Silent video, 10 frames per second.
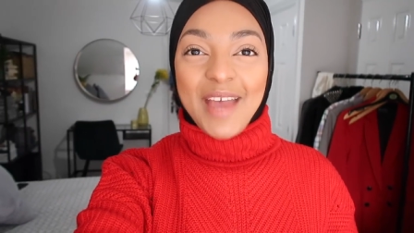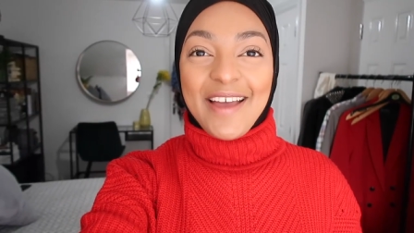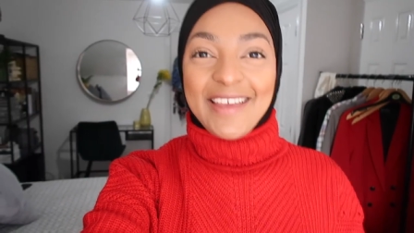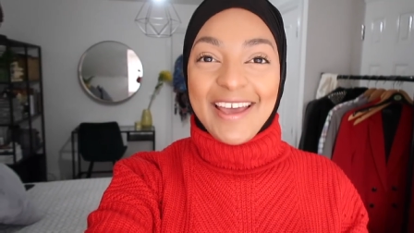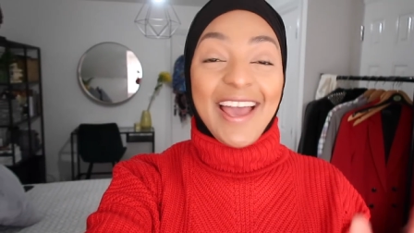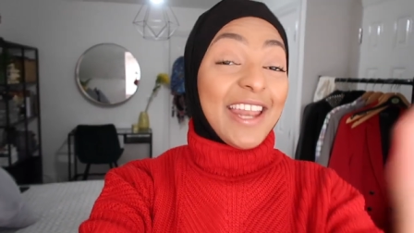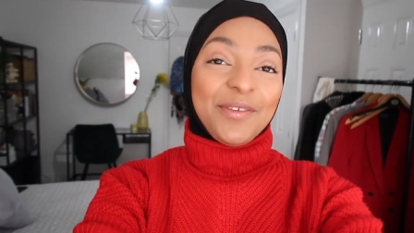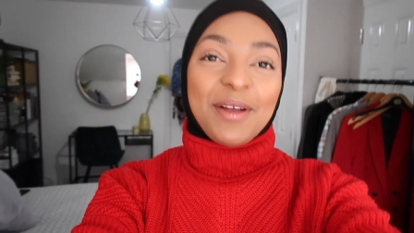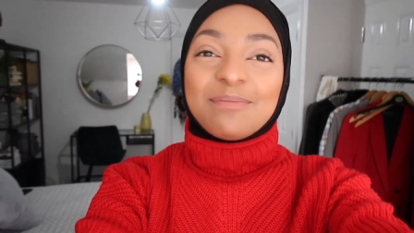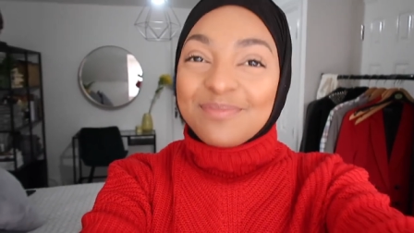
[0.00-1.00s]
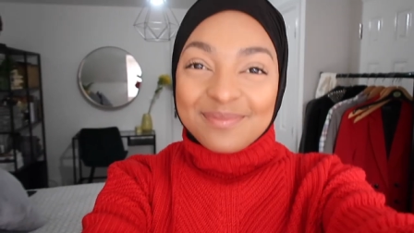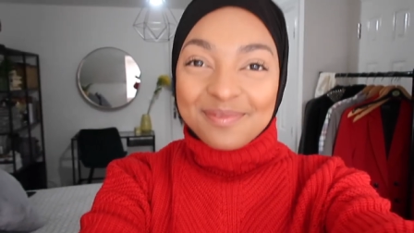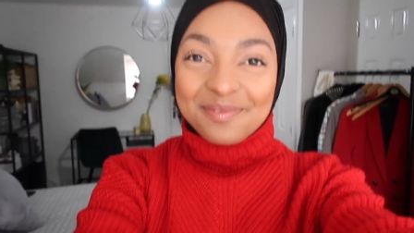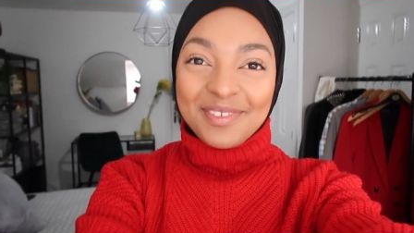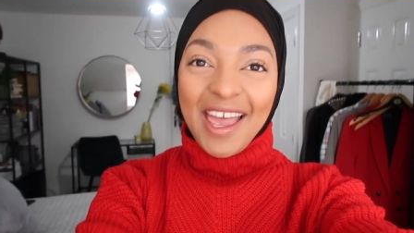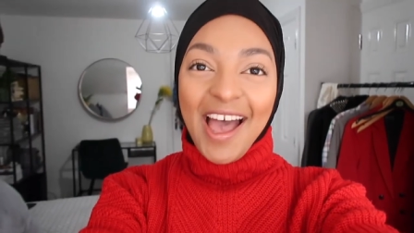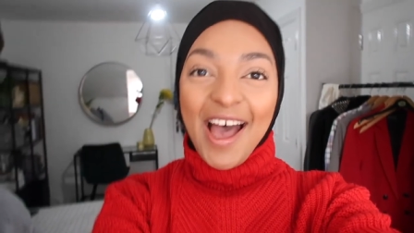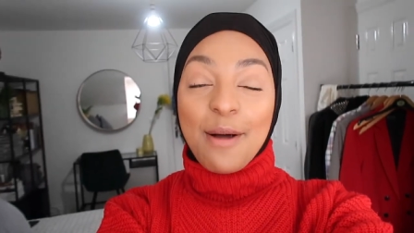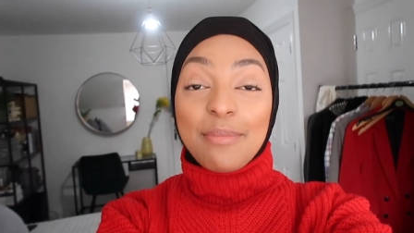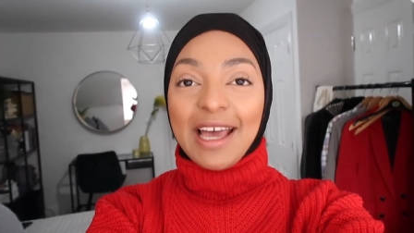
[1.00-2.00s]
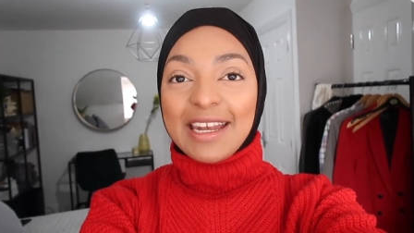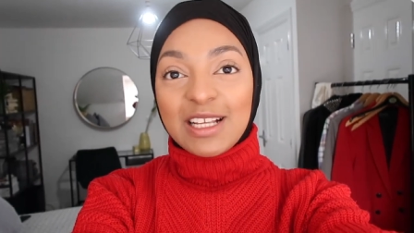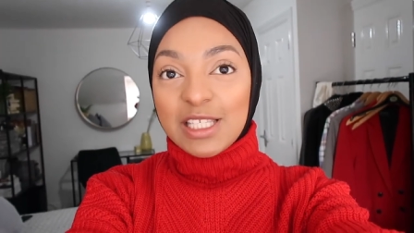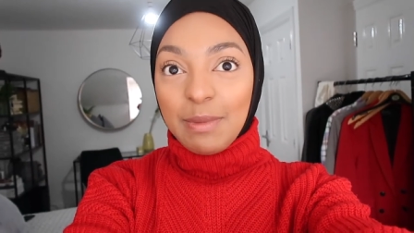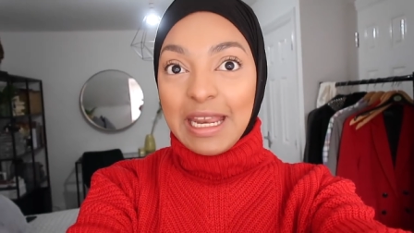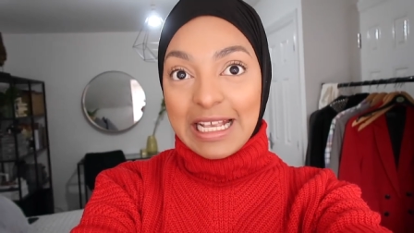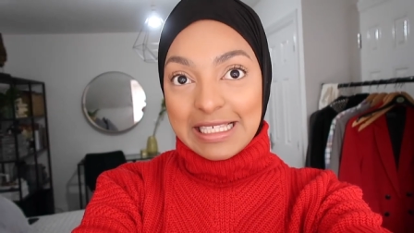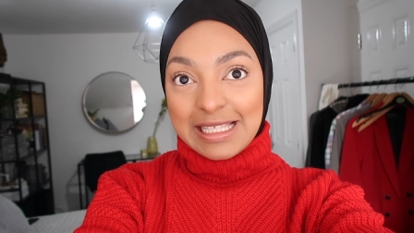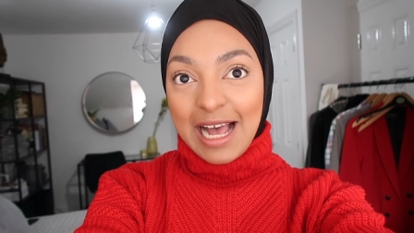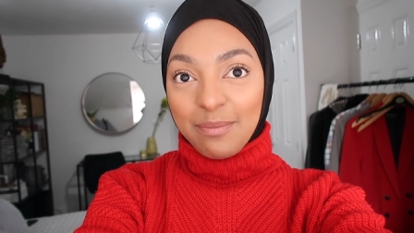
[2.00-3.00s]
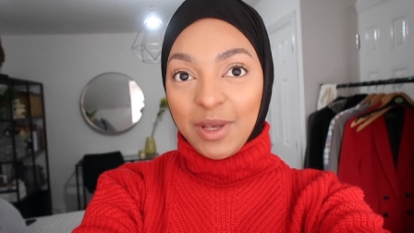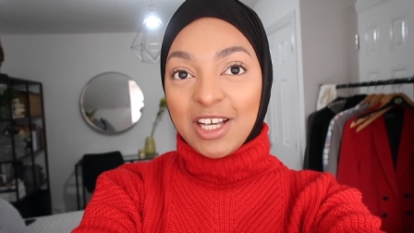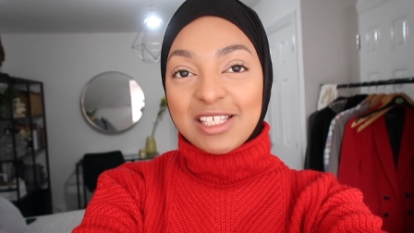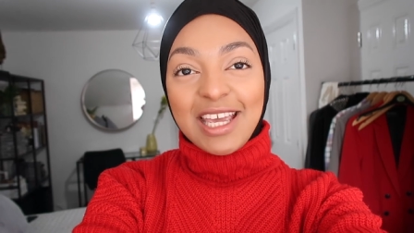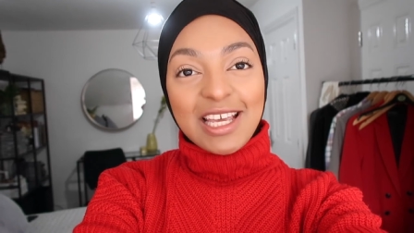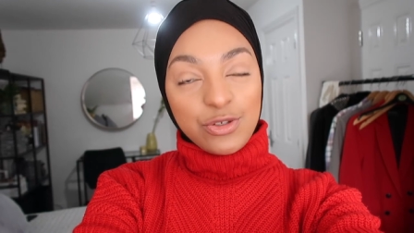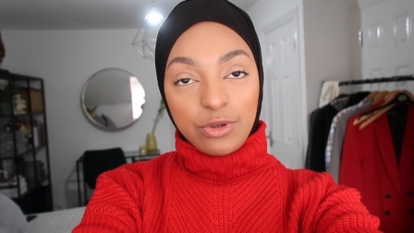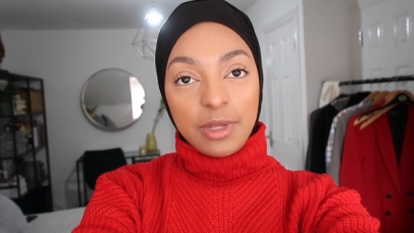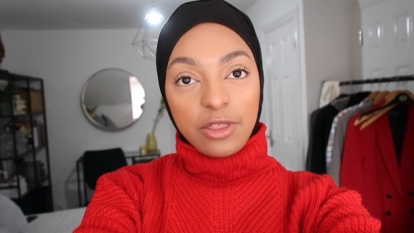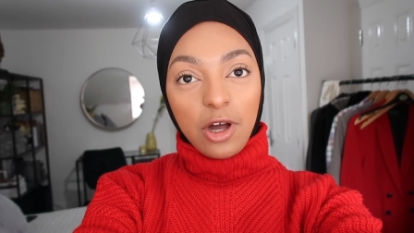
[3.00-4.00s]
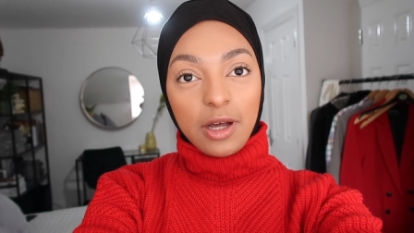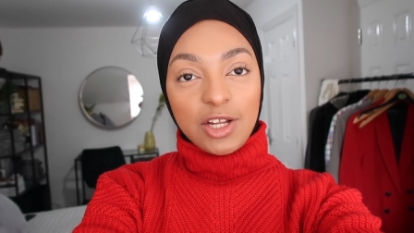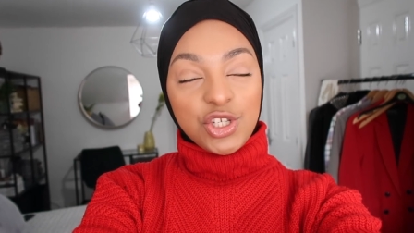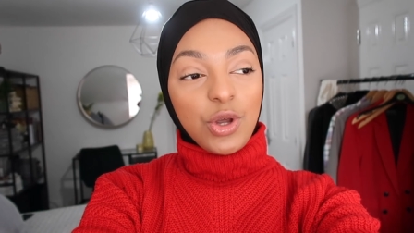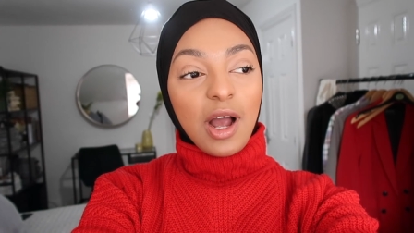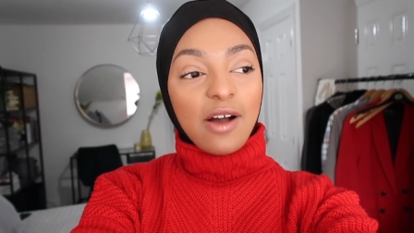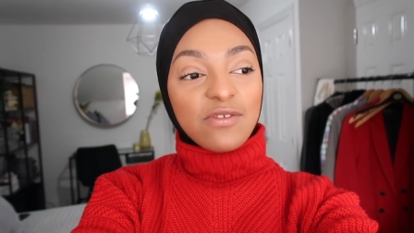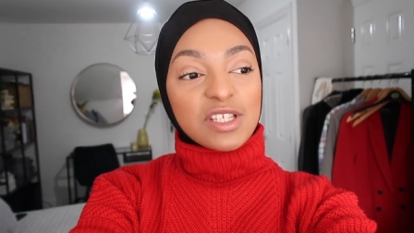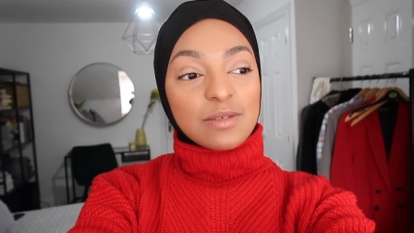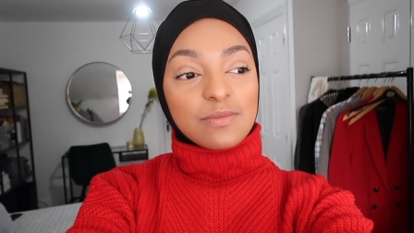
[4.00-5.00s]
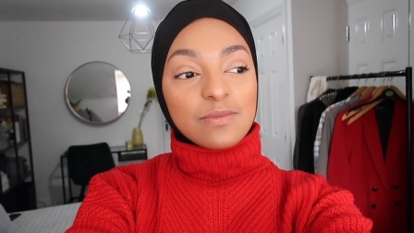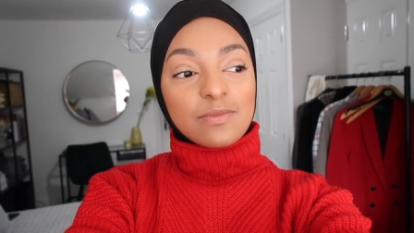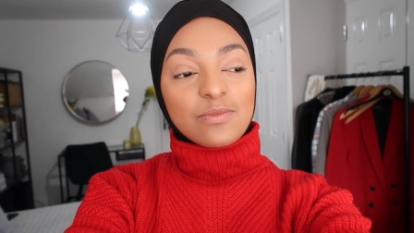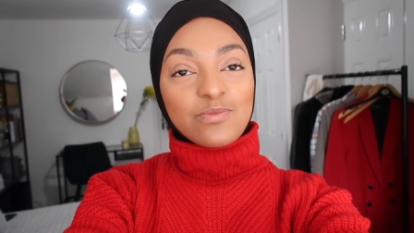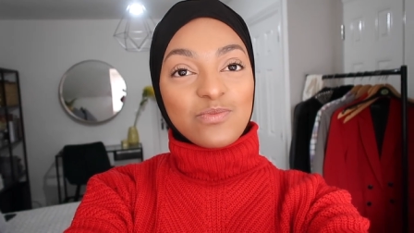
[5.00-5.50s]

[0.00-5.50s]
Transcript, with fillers: Okay, anyway, Um, the announcement is that because it is Ramadan, I do have some,